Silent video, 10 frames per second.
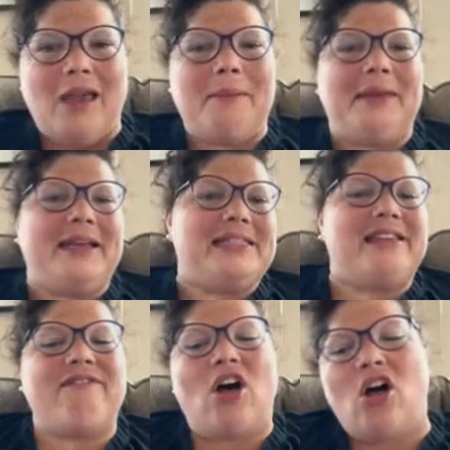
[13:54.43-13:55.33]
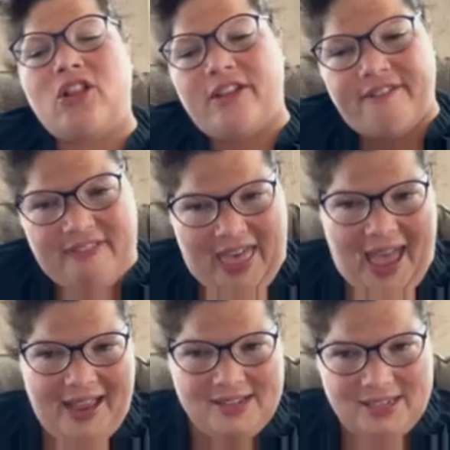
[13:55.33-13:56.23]
and because of all of
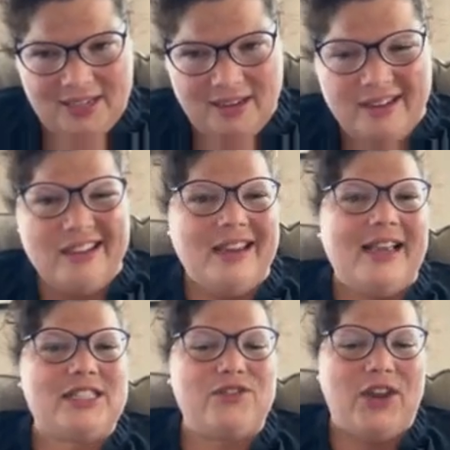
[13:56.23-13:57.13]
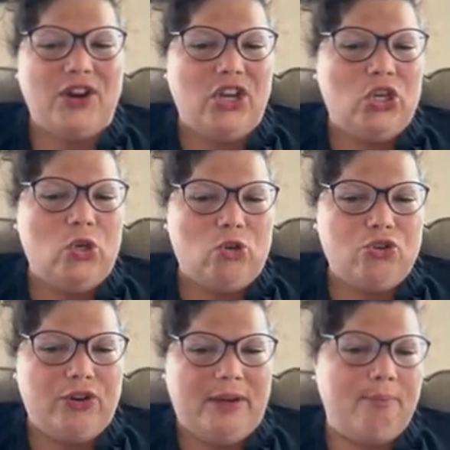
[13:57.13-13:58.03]
that, it's very
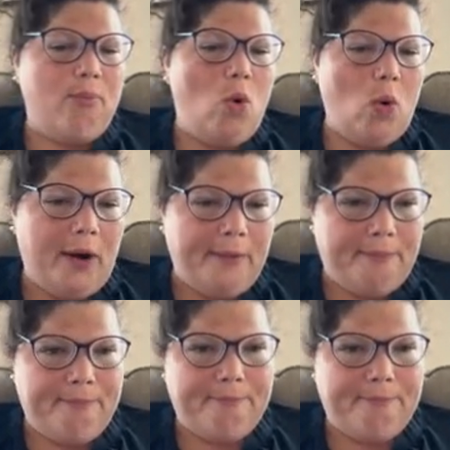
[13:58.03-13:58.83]
nutrient poor.